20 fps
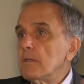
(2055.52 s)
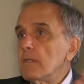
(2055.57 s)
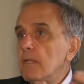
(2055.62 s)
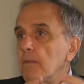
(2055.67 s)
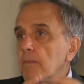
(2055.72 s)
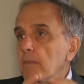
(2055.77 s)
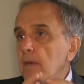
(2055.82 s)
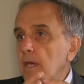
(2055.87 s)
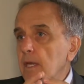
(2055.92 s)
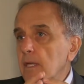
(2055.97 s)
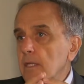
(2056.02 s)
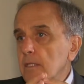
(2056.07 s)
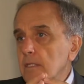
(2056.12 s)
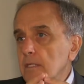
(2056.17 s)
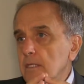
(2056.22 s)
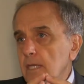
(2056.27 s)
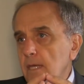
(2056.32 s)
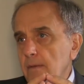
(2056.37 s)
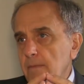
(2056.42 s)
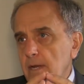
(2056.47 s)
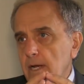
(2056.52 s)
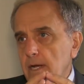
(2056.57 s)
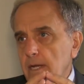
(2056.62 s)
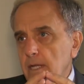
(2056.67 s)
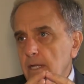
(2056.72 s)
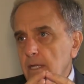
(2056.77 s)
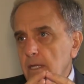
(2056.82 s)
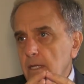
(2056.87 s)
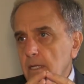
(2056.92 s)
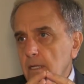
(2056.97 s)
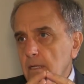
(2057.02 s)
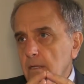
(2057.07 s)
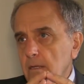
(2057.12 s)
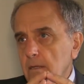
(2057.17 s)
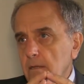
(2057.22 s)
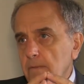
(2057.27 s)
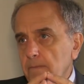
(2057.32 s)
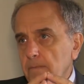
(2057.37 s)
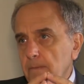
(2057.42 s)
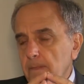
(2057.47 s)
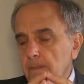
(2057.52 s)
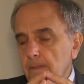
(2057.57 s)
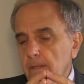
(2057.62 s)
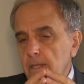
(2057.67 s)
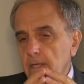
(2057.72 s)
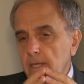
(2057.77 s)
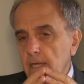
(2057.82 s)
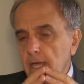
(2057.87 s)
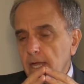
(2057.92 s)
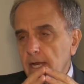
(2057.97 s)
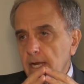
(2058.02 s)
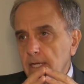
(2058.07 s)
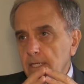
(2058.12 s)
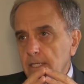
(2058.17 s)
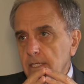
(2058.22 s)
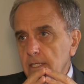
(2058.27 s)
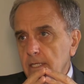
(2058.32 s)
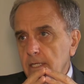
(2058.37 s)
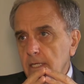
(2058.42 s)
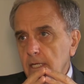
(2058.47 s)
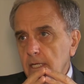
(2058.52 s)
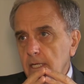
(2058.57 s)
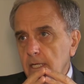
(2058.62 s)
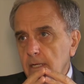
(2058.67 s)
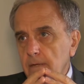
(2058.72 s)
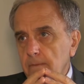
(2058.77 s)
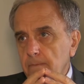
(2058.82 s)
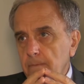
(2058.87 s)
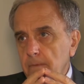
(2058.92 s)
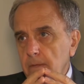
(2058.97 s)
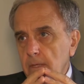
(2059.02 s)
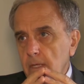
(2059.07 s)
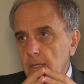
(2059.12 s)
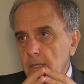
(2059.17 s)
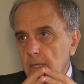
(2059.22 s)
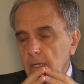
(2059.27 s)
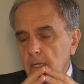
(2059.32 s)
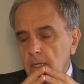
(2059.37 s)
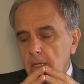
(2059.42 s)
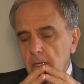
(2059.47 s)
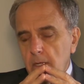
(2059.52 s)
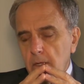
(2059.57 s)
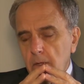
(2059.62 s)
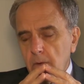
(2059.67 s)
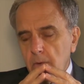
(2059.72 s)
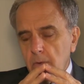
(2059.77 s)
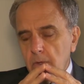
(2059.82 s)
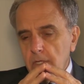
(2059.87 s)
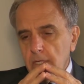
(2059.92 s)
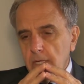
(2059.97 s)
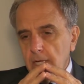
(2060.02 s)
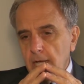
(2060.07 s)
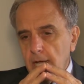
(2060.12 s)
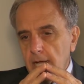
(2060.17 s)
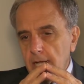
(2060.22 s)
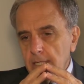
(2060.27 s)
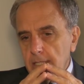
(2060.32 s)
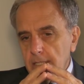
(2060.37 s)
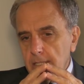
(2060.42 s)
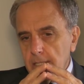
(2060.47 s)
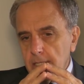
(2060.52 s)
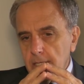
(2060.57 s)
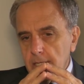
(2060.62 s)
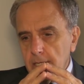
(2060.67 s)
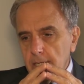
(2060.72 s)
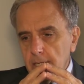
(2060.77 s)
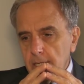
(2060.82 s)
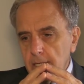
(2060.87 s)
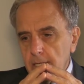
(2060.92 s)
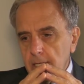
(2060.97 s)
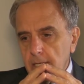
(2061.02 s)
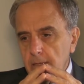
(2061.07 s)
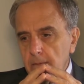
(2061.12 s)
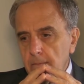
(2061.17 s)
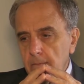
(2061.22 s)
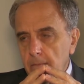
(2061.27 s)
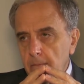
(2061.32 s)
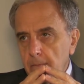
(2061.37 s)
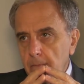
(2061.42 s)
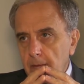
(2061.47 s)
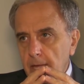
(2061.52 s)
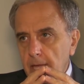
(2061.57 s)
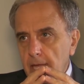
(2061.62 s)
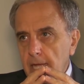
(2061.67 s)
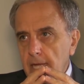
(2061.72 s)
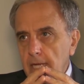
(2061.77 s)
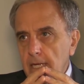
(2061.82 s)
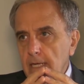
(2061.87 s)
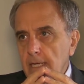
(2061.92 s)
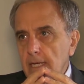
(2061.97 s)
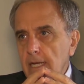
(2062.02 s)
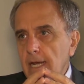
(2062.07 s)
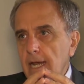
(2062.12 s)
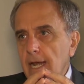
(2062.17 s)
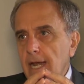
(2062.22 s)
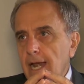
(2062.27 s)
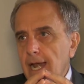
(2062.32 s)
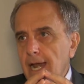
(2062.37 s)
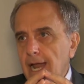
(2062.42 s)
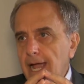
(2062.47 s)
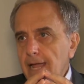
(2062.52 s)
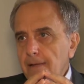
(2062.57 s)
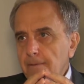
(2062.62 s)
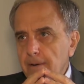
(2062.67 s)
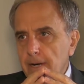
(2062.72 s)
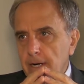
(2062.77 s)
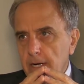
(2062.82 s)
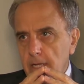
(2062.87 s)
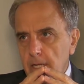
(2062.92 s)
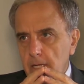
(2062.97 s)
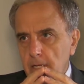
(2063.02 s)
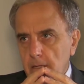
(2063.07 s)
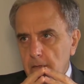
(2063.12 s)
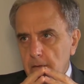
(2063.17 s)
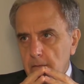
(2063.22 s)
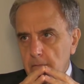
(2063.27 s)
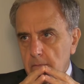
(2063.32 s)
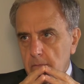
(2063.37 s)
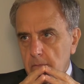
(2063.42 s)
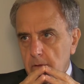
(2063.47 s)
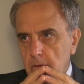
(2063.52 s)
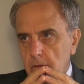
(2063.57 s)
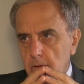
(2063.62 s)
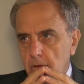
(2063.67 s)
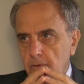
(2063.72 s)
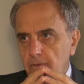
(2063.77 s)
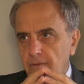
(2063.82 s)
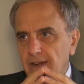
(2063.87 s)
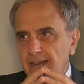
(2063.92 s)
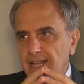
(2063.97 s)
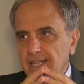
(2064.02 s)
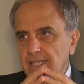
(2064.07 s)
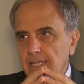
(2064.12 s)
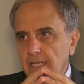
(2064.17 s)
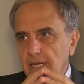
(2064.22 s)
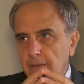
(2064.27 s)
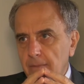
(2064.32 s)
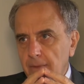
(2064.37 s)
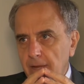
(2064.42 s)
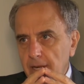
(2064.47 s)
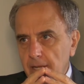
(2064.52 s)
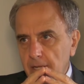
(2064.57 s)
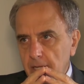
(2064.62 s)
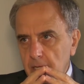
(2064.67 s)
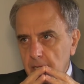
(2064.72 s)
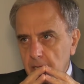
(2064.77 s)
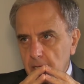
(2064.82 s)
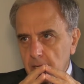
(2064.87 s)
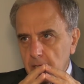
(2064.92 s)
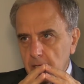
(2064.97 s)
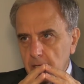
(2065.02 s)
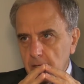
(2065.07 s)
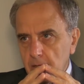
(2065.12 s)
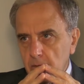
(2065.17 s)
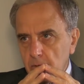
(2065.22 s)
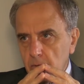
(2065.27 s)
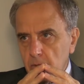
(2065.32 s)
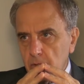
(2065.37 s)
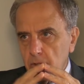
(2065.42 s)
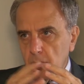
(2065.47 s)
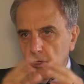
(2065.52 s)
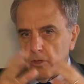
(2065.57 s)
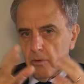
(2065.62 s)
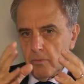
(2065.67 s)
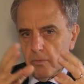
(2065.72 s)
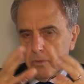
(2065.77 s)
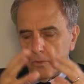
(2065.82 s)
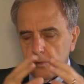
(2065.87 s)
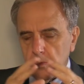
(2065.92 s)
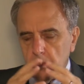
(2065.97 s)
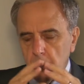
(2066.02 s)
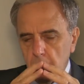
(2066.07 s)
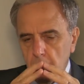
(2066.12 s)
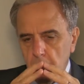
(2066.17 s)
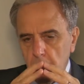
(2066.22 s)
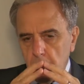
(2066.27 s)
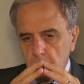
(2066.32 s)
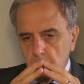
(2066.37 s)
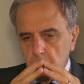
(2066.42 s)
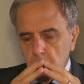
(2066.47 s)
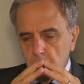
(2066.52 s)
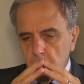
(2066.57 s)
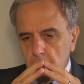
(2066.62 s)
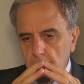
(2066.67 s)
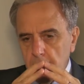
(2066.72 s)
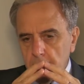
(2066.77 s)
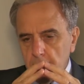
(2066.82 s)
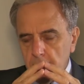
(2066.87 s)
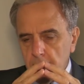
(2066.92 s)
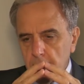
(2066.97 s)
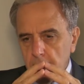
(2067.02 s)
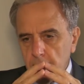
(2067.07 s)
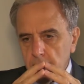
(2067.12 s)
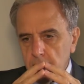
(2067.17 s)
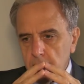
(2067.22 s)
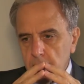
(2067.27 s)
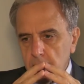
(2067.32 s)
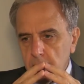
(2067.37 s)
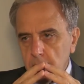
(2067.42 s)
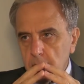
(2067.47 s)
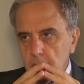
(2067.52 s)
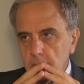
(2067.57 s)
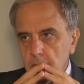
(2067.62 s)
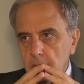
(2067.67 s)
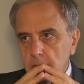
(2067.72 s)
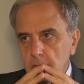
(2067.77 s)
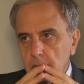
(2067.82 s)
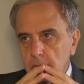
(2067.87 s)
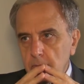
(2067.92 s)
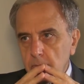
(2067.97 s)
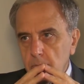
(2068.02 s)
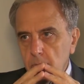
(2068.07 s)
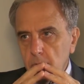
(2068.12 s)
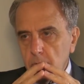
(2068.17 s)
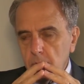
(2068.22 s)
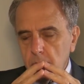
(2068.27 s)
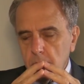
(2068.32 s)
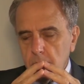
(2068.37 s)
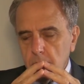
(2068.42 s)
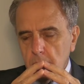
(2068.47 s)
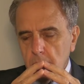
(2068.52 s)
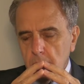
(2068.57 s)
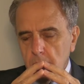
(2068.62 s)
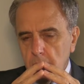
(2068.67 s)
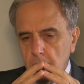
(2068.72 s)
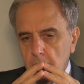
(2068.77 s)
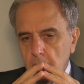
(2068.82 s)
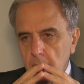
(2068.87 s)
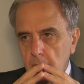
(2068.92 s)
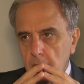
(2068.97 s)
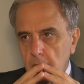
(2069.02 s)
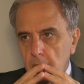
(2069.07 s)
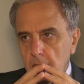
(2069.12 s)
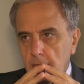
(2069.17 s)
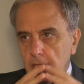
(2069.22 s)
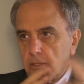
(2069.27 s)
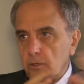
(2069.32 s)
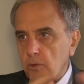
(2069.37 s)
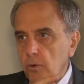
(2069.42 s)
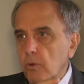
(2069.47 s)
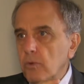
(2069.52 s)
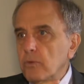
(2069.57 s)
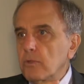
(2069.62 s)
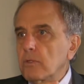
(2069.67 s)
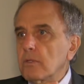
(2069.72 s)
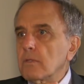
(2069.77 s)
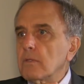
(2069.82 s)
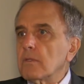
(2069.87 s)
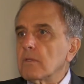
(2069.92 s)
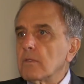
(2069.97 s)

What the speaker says: the main seminary here in Argentina, which has the main library of Latin America with almost 200,000 books, has closed.